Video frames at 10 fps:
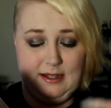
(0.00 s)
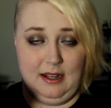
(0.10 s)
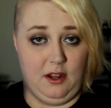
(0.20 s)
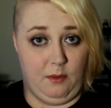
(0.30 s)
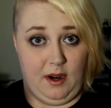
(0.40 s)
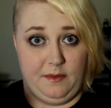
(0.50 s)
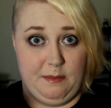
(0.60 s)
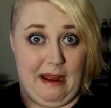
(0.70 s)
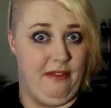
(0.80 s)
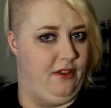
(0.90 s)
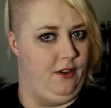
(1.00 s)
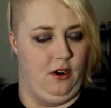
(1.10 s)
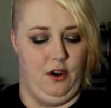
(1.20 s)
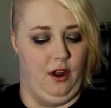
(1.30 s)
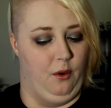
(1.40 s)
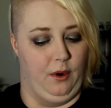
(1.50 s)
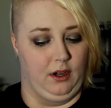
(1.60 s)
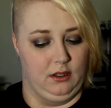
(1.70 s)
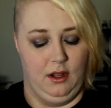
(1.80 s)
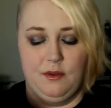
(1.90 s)
can tell you right off the bat, they're
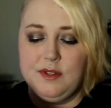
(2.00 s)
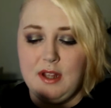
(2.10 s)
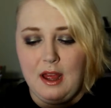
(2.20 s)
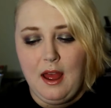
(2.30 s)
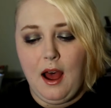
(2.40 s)
nowhere close.